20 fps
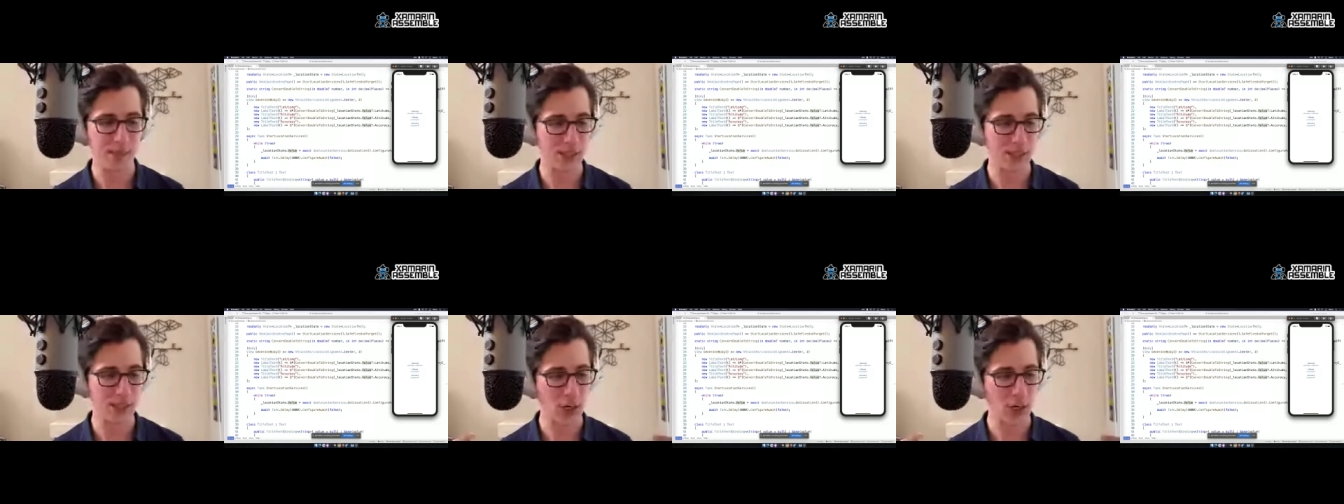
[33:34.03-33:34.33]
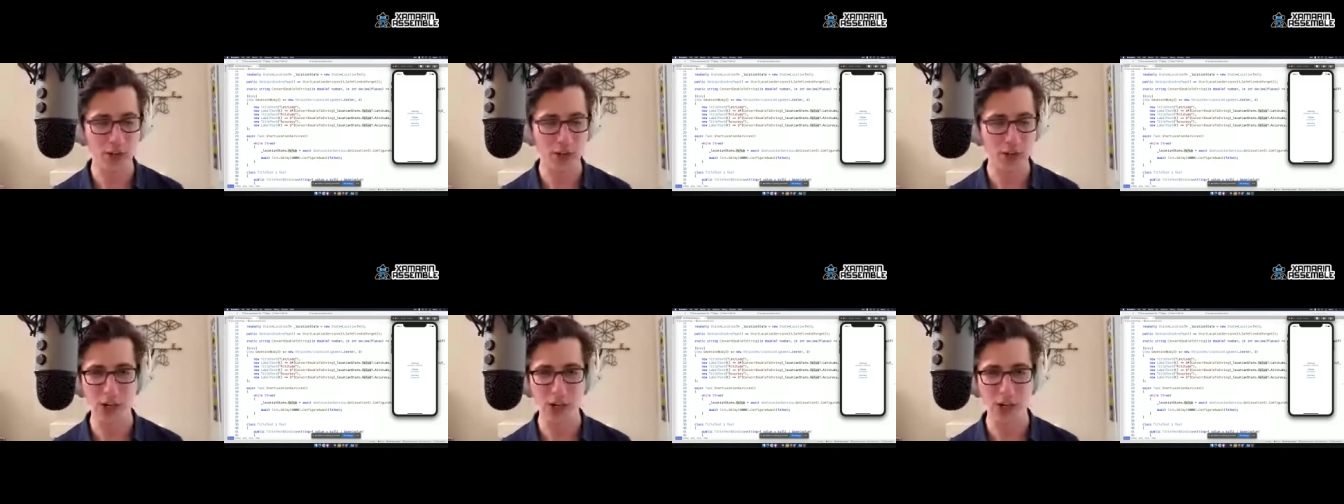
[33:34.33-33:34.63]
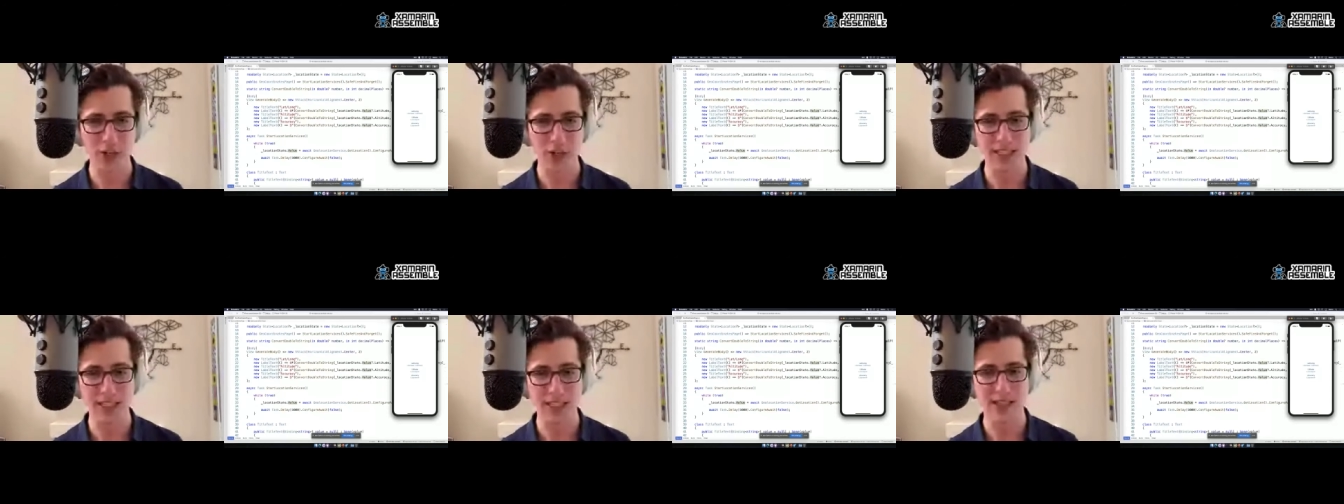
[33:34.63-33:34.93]
It's
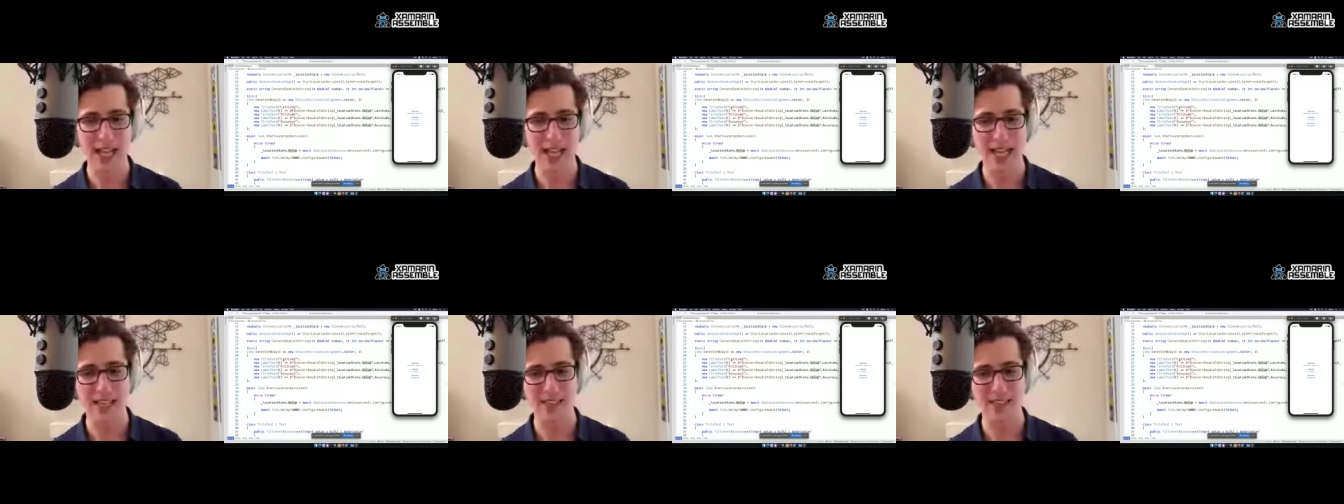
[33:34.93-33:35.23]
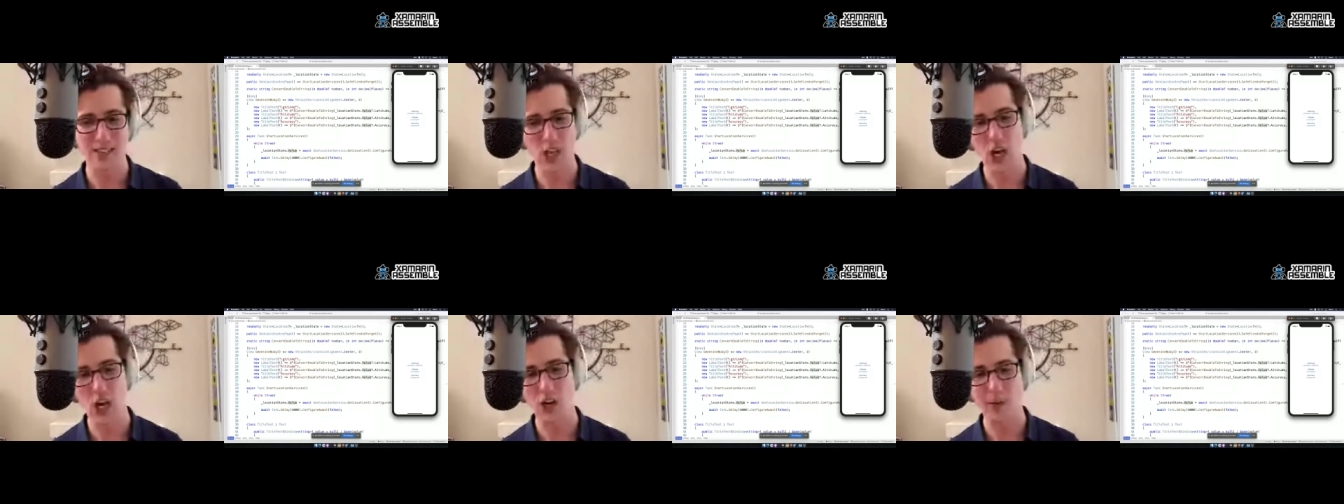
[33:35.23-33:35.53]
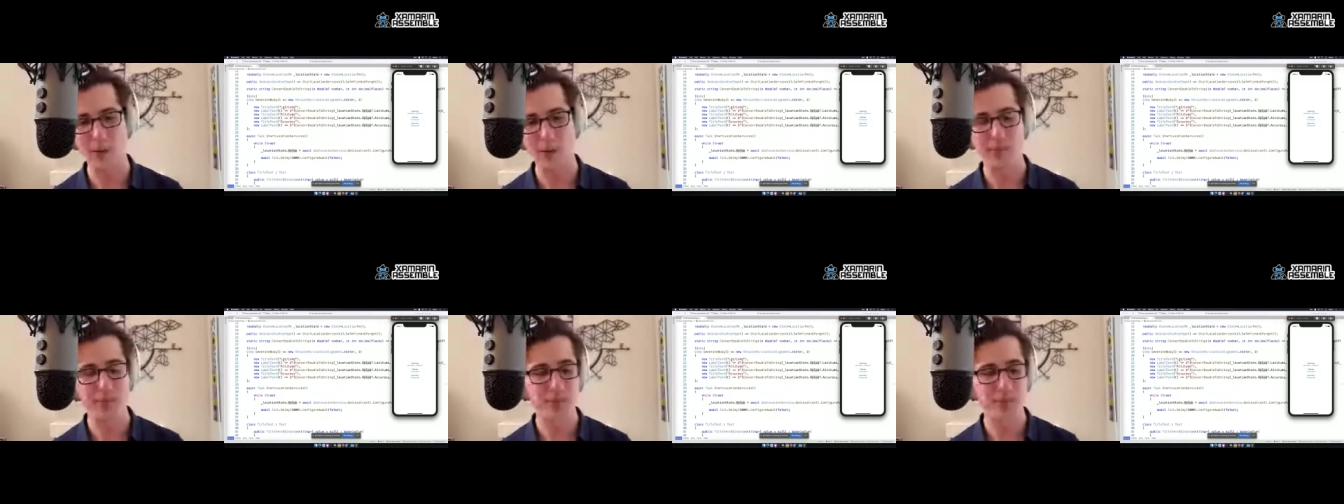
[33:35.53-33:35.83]
hard-coded to lat long.
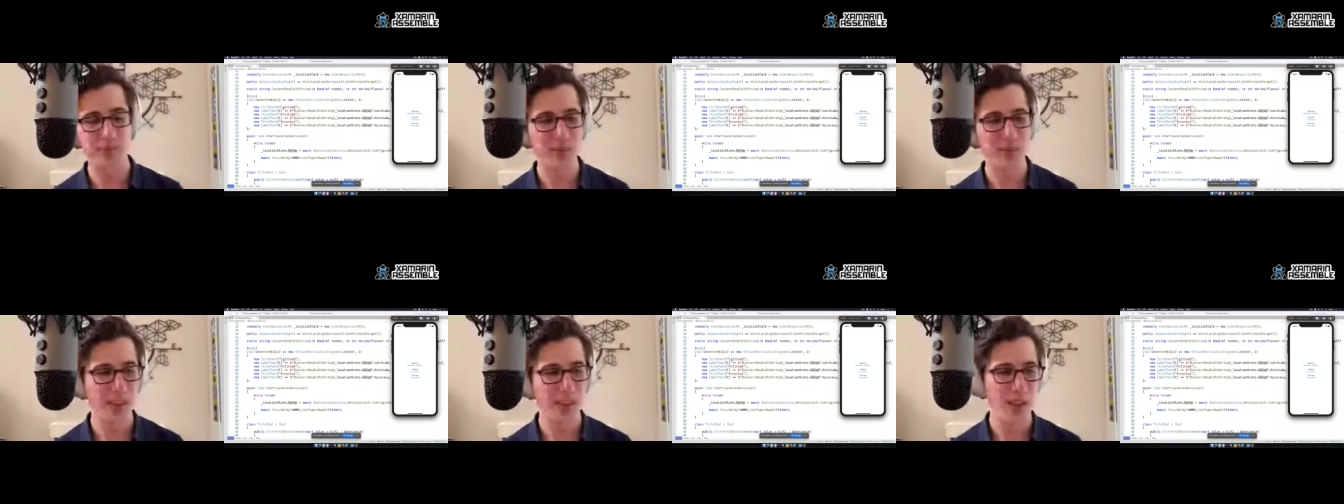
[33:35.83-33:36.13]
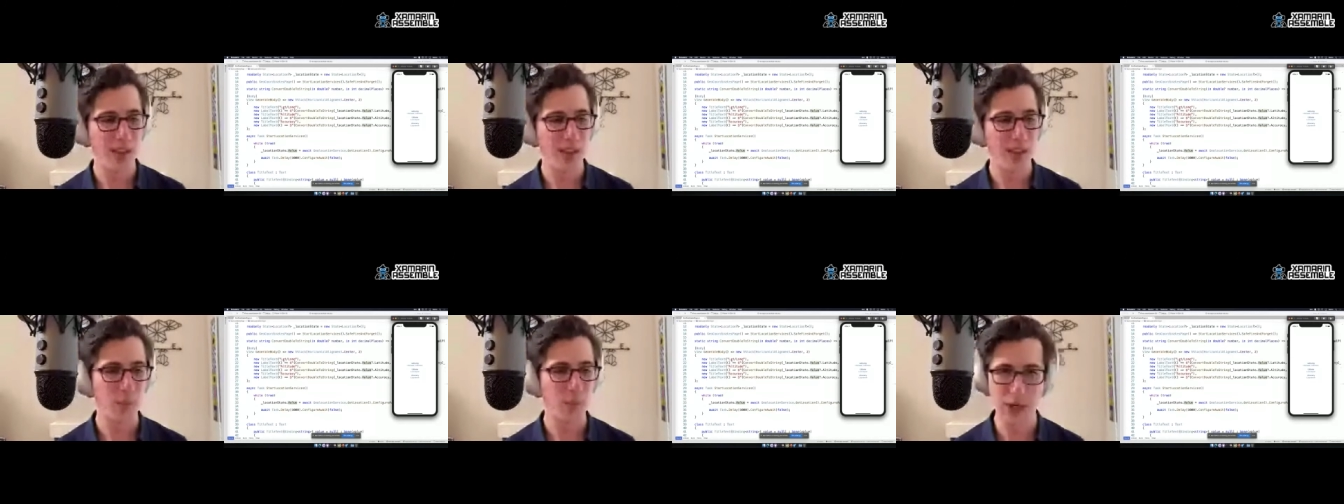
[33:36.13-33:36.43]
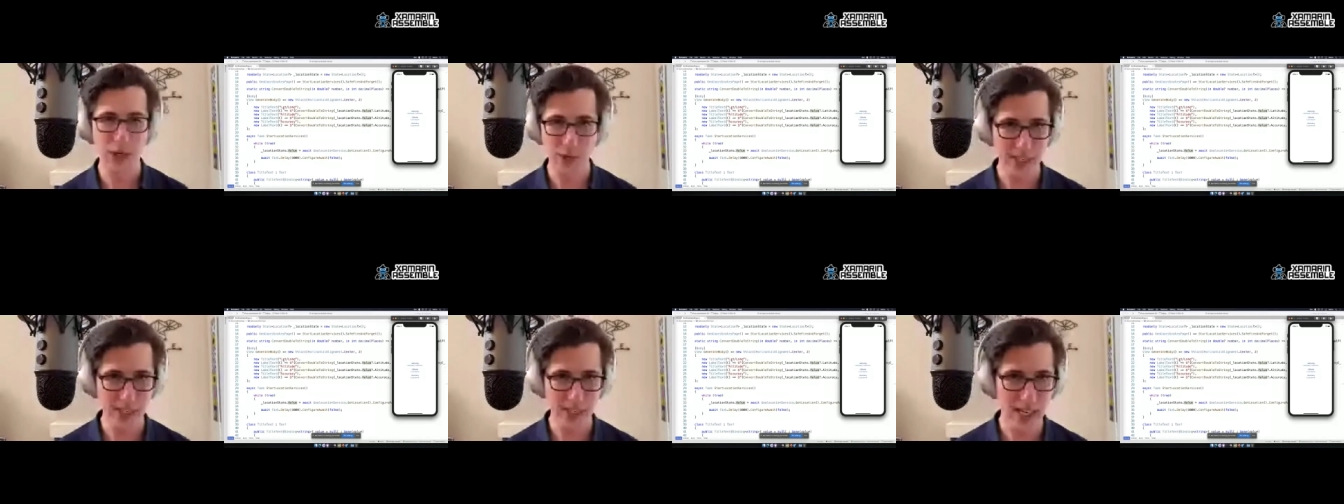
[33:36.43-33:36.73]
We
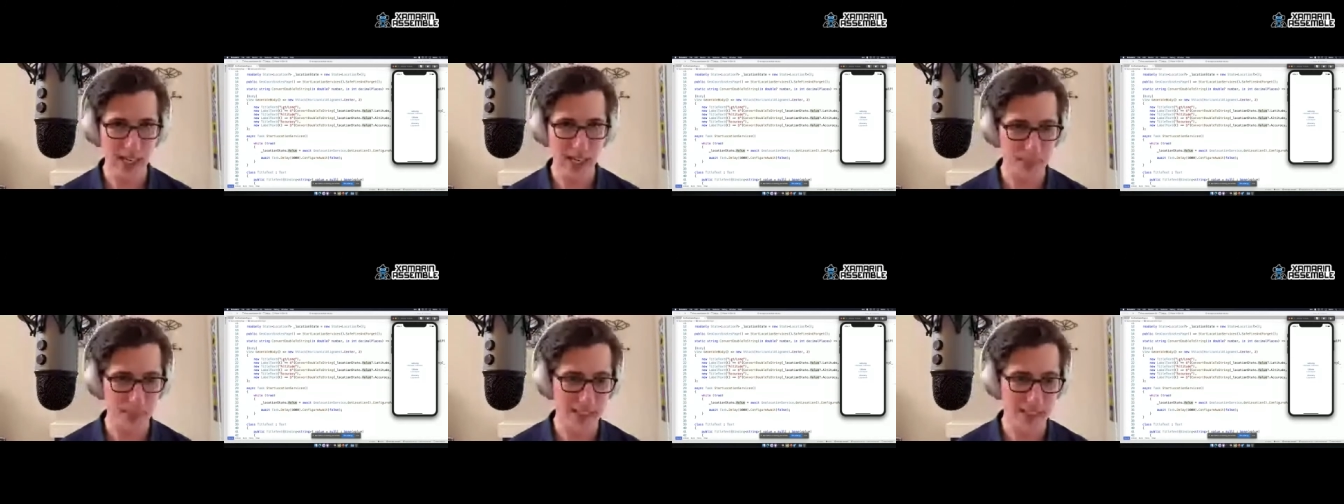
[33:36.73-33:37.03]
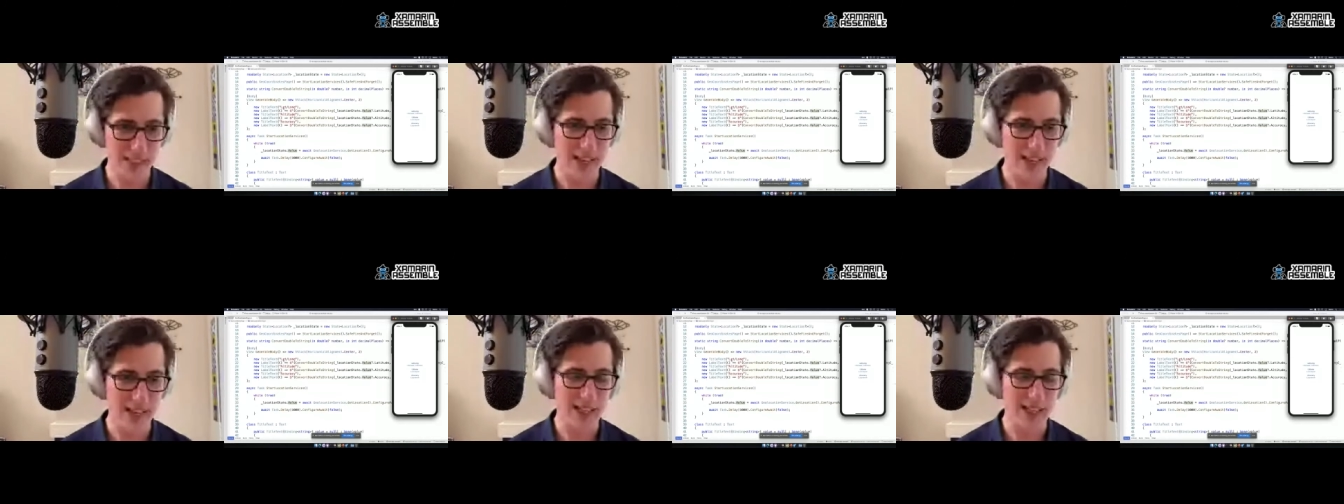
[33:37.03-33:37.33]
don't need to update that.